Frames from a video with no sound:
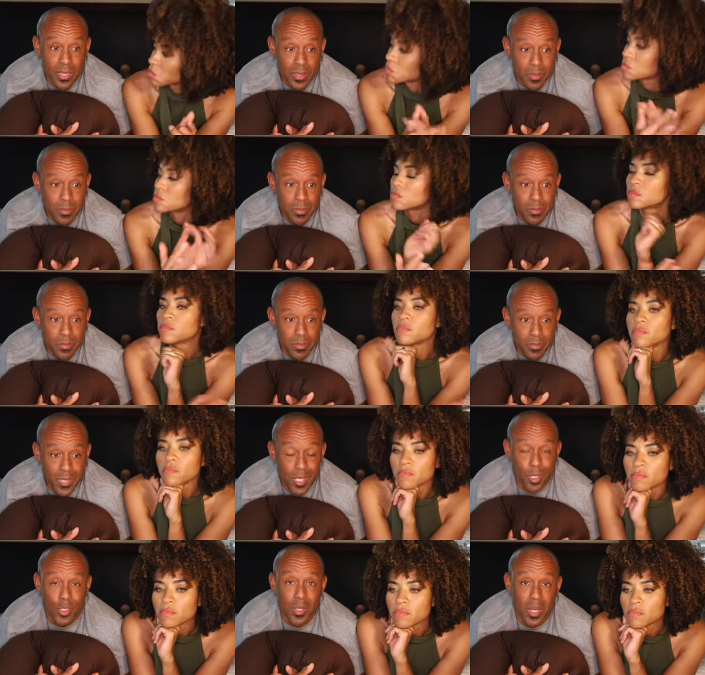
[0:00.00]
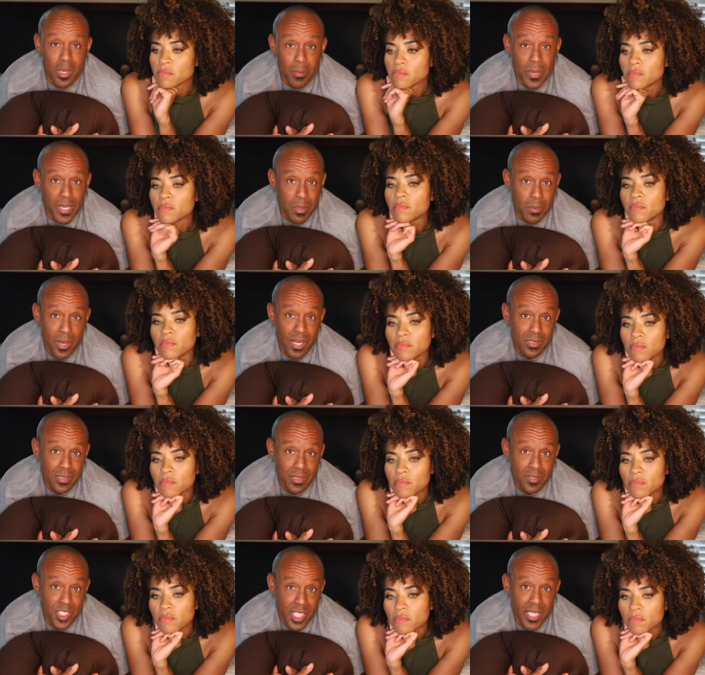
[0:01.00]
Speaker 1: um, that are trying to make a
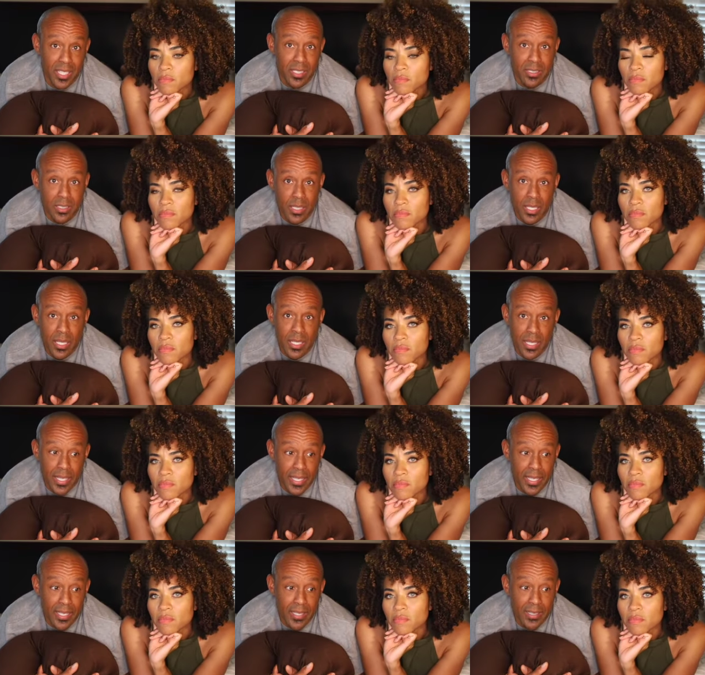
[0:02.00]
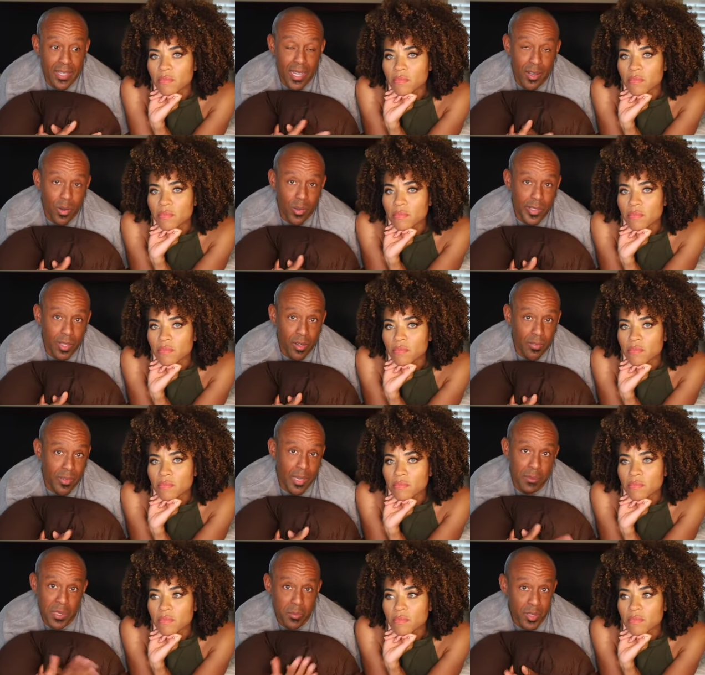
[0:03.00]
positive change in not only our
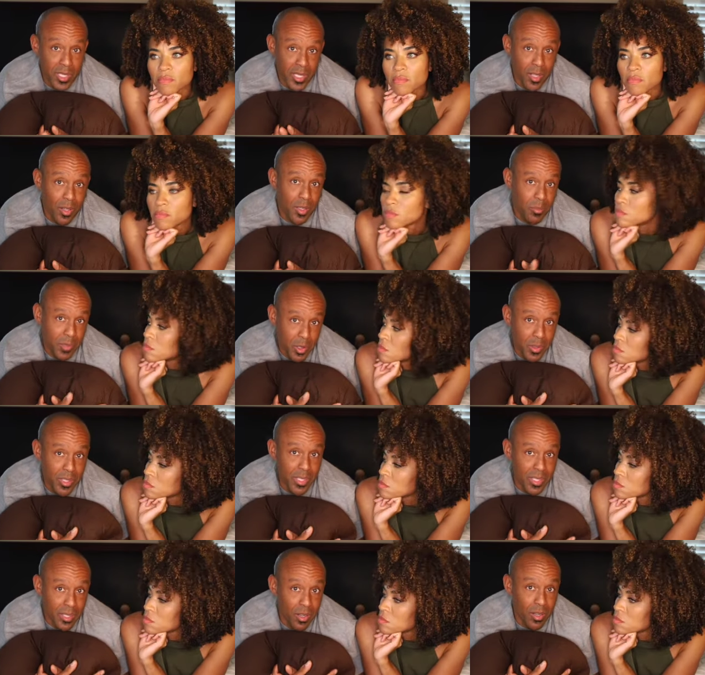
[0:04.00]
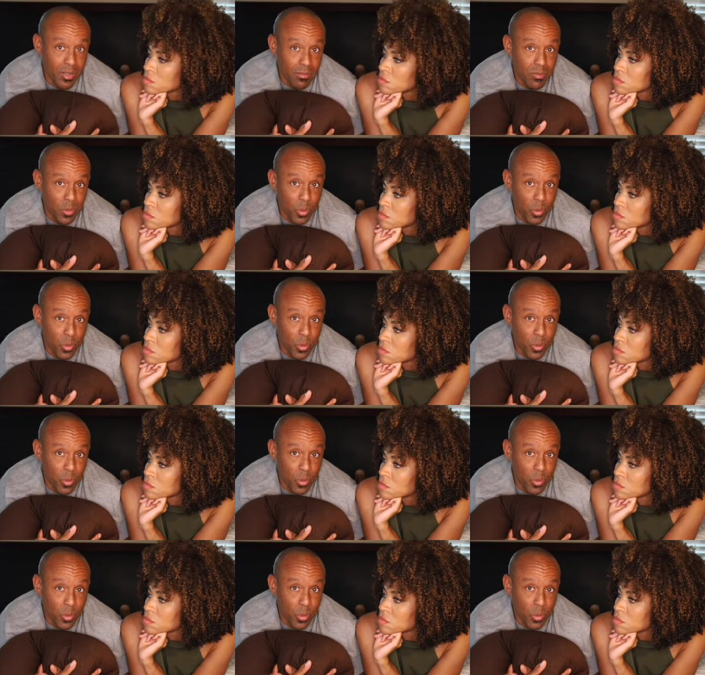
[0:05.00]
family, but in our community and our